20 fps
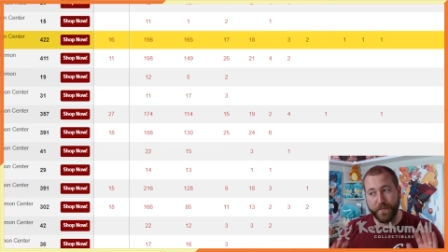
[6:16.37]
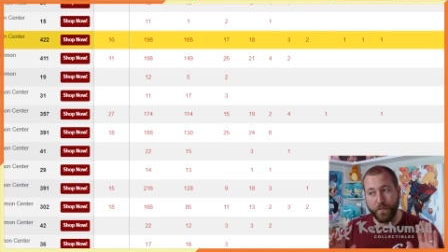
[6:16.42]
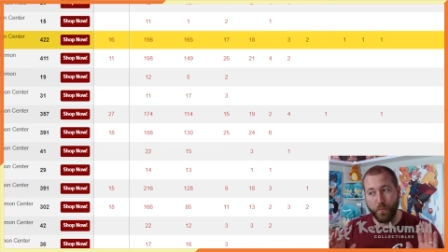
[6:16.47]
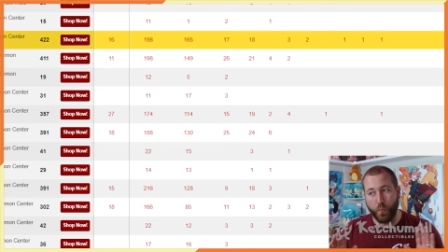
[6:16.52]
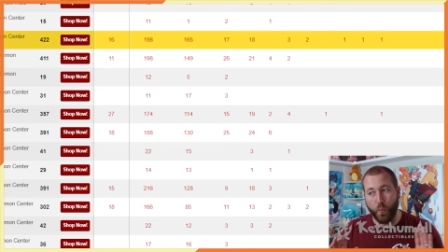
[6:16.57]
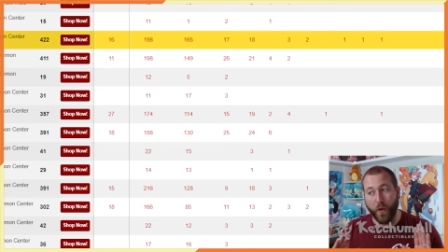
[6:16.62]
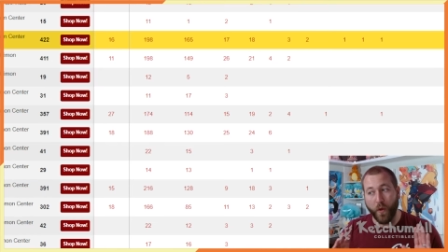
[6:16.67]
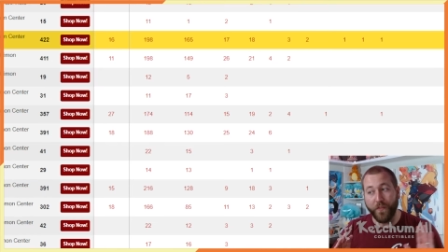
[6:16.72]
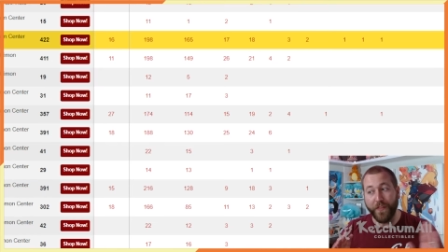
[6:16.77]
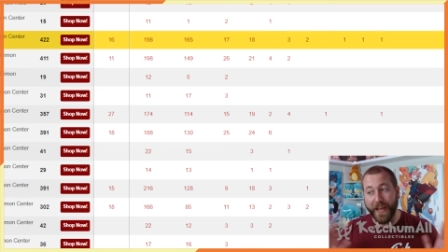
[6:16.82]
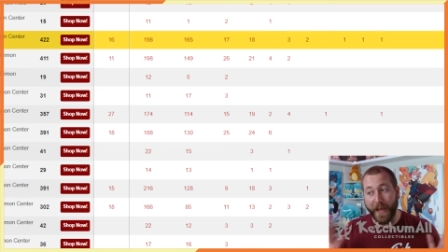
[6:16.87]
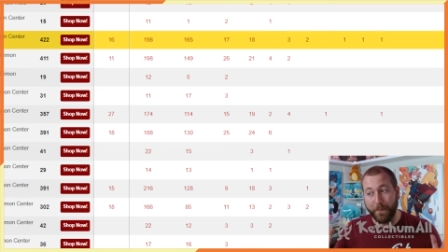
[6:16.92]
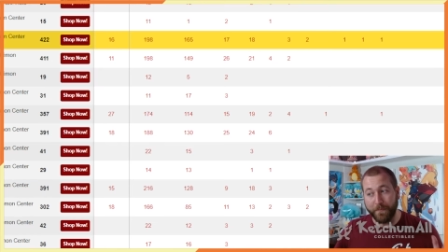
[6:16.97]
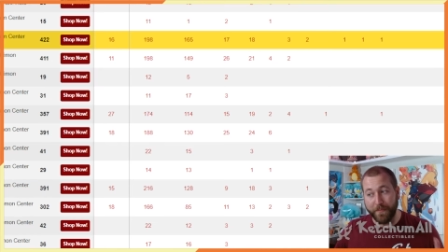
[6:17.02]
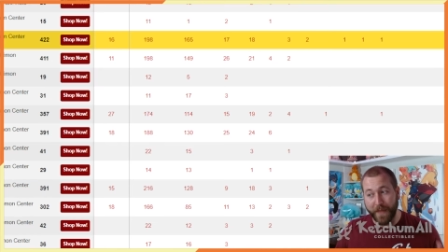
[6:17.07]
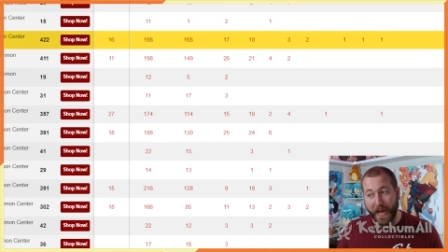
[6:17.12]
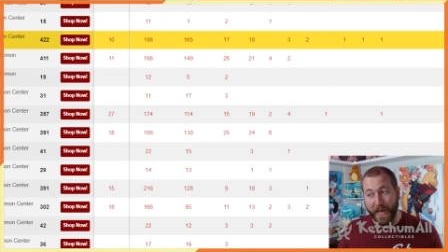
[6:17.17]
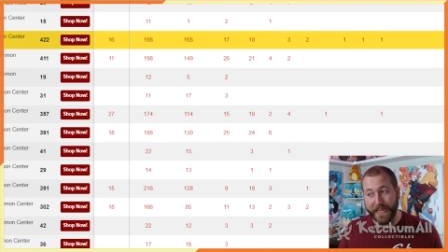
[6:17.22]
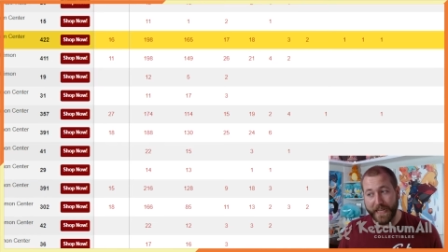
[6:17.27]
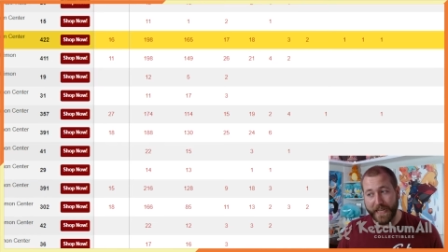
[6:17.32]
one thing I'm
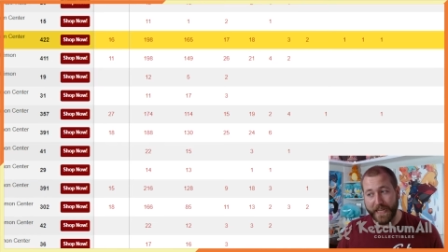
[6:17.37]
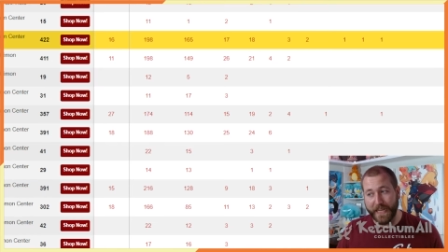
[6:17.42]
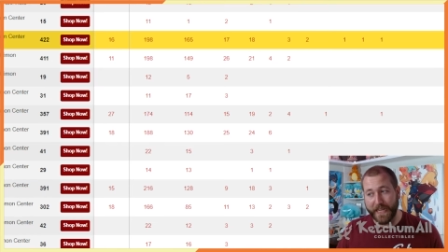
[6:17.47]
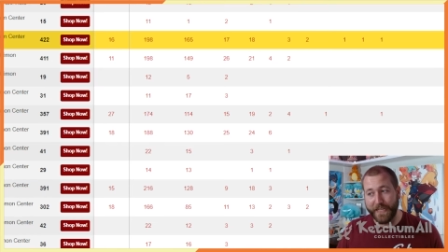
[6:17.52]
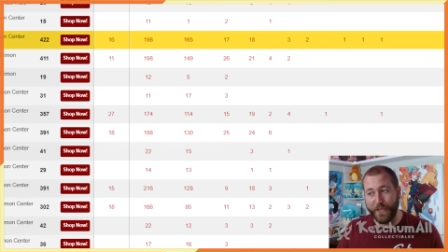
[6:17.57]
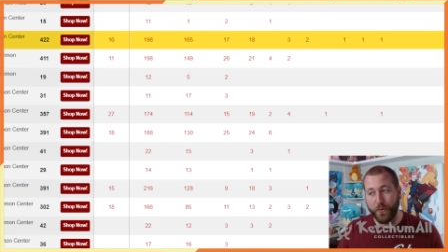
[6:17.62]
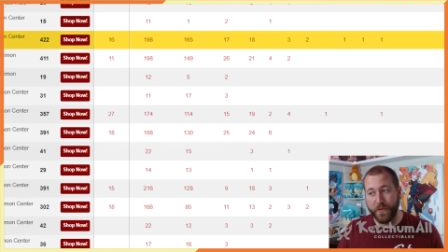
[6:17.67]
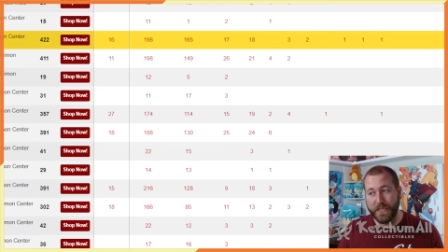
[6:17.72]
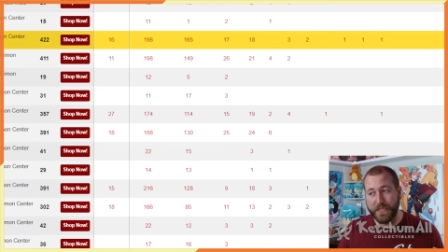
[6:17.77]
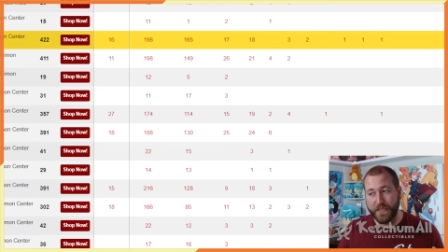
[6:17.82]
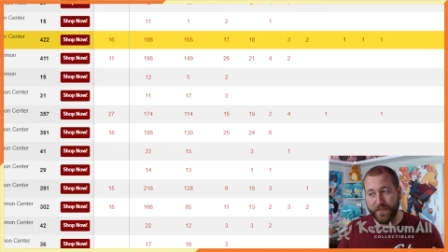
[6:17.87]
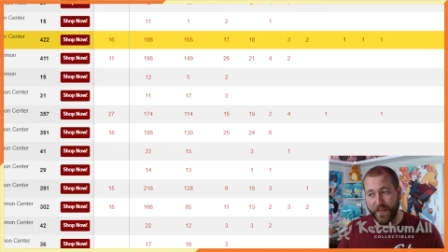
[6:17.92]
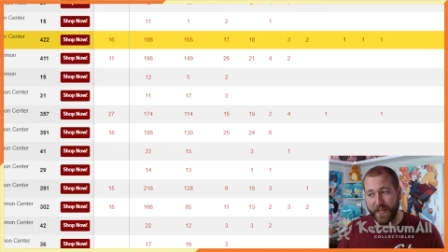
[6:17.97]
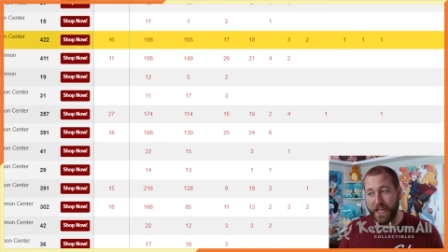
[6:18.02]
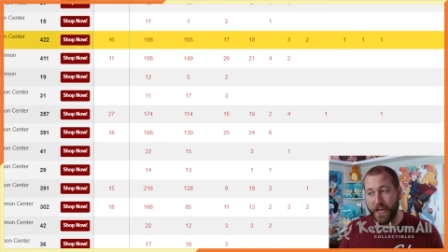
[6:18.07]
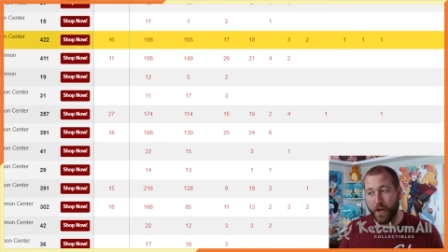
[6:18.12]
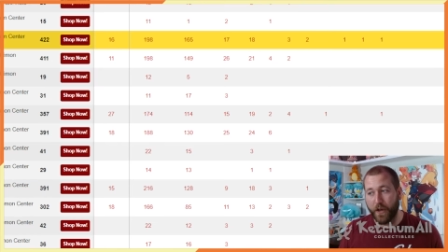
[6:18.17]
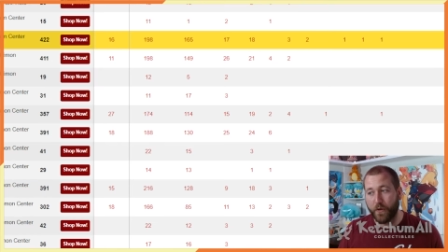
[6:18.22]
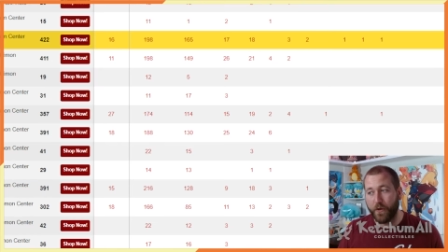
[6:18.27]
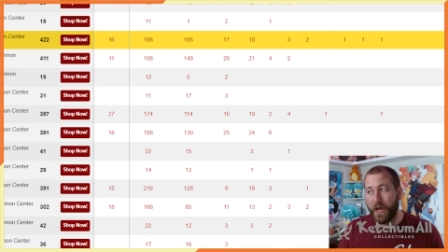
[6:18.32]
not getting into in this
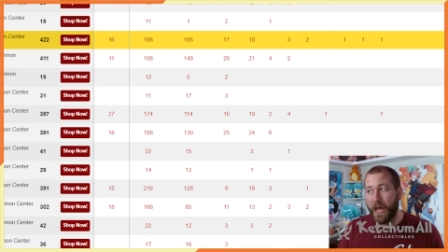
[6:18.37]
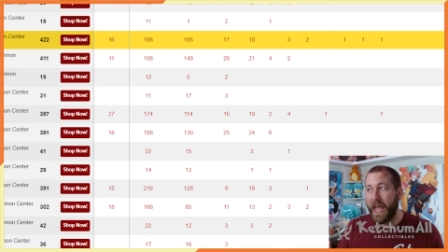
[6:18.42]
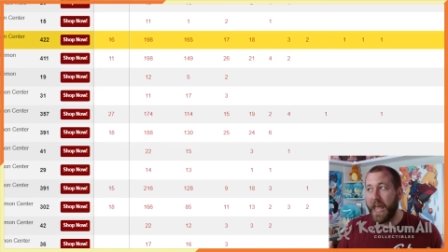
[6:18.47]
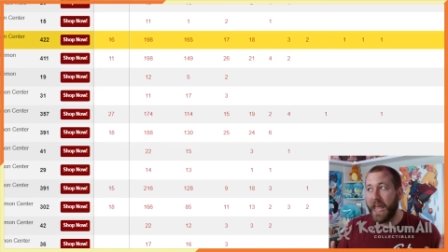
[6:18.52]
video